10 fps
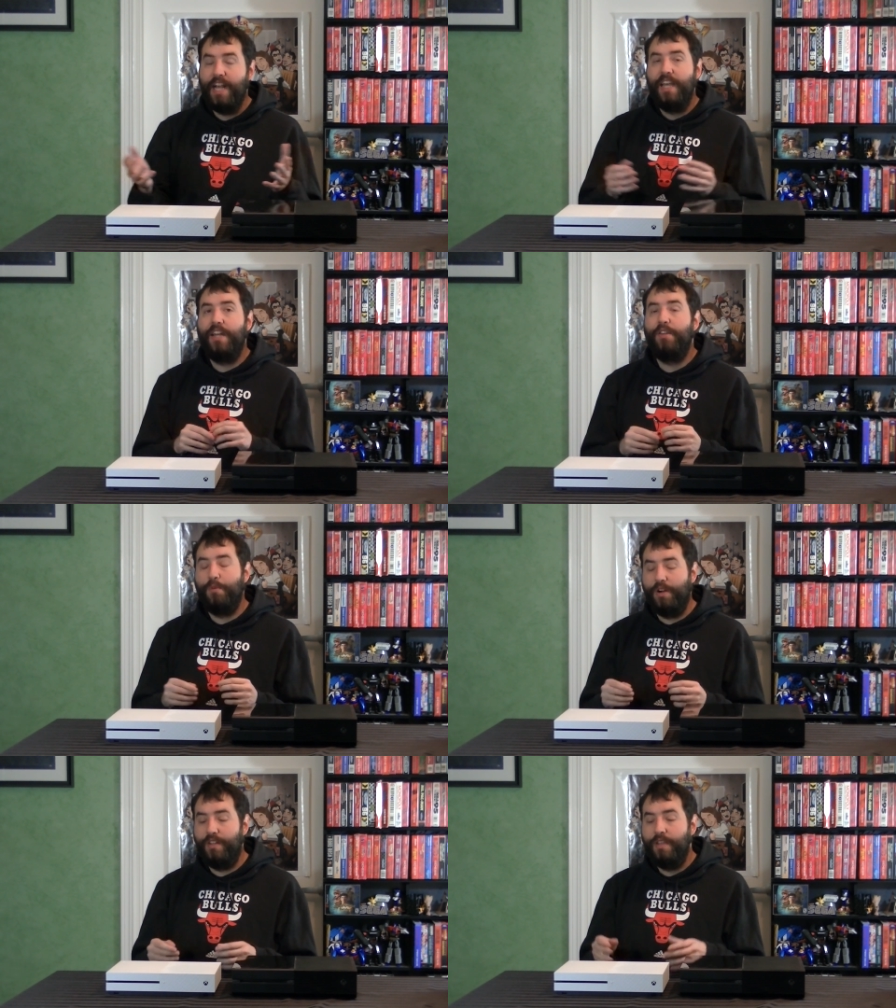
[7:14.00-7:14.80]
In other
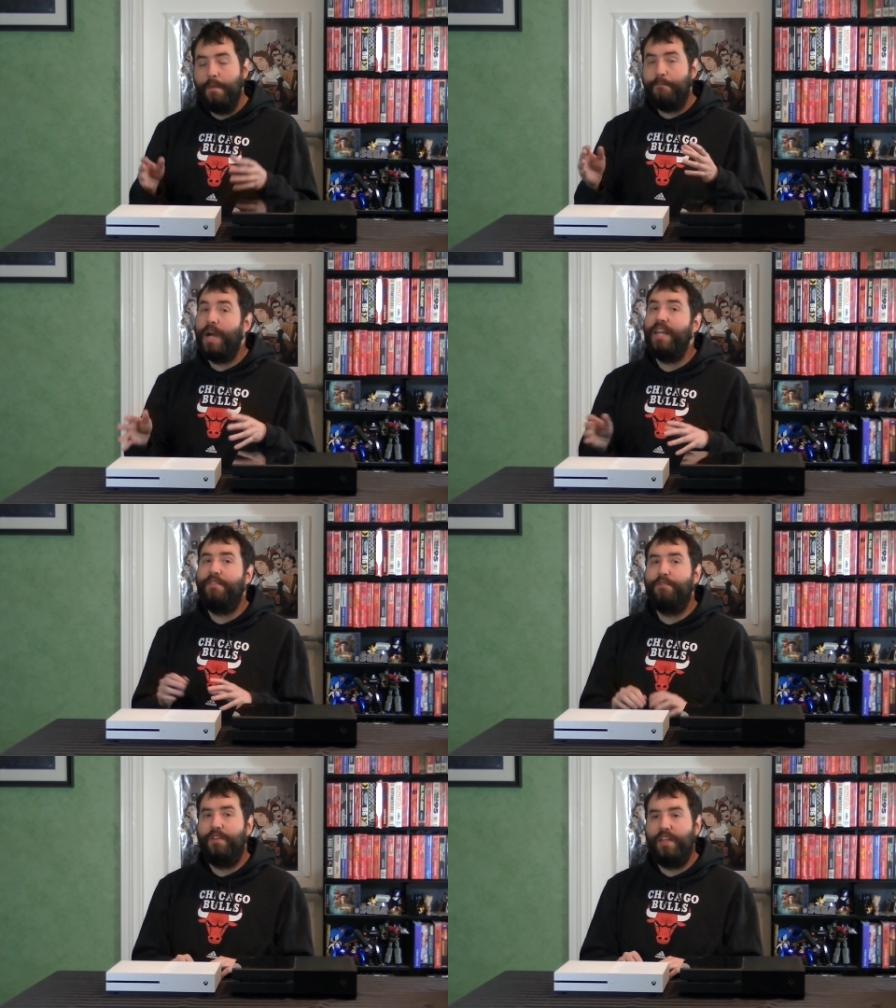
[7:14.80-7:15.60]
words, buy the
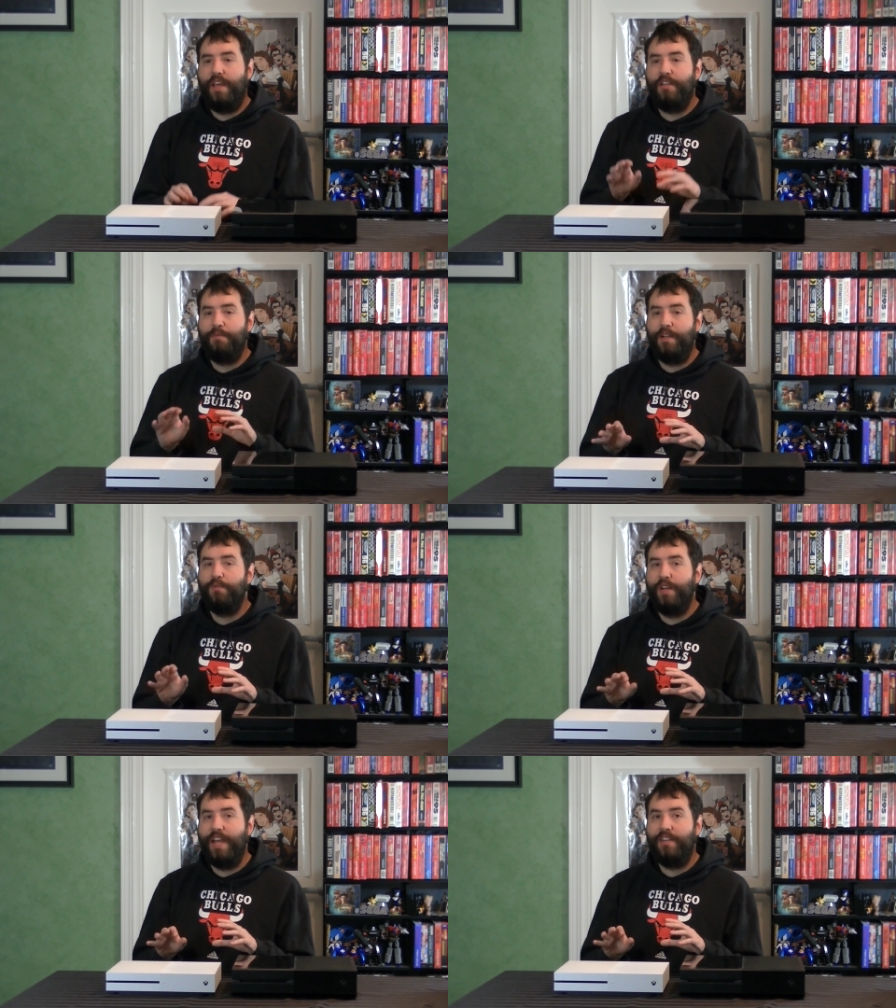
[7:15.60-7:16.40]
Xbox
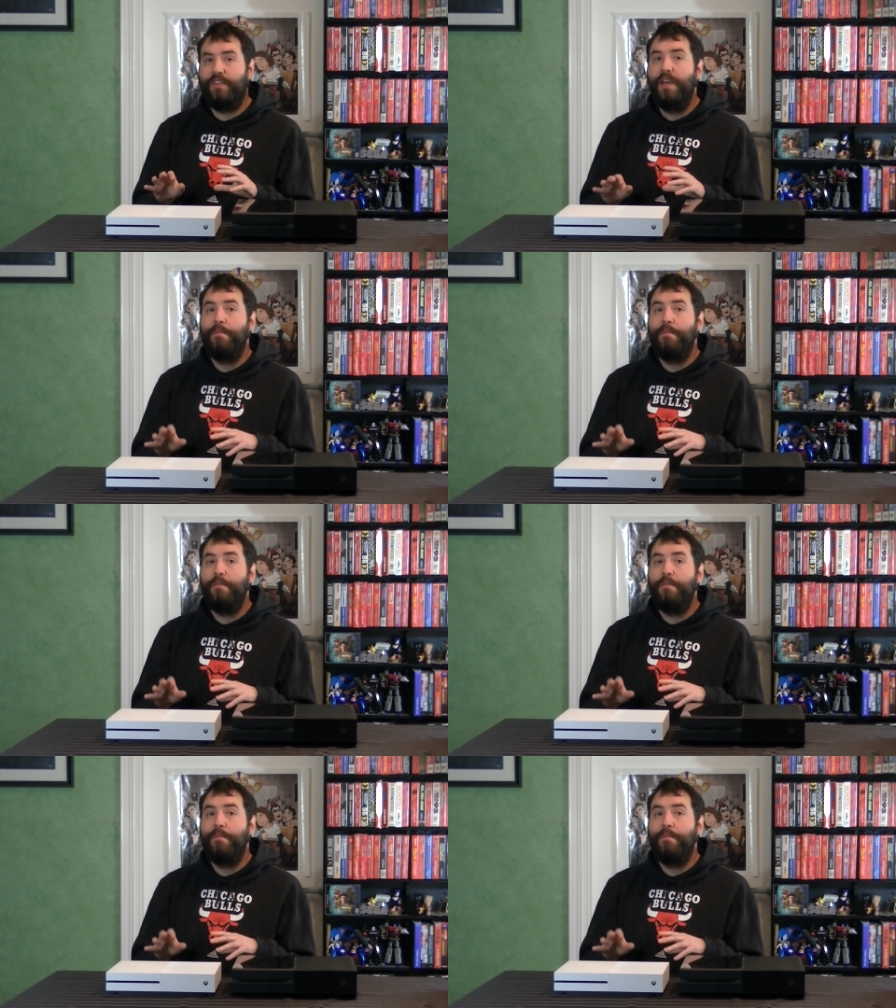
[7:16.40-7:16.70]
One X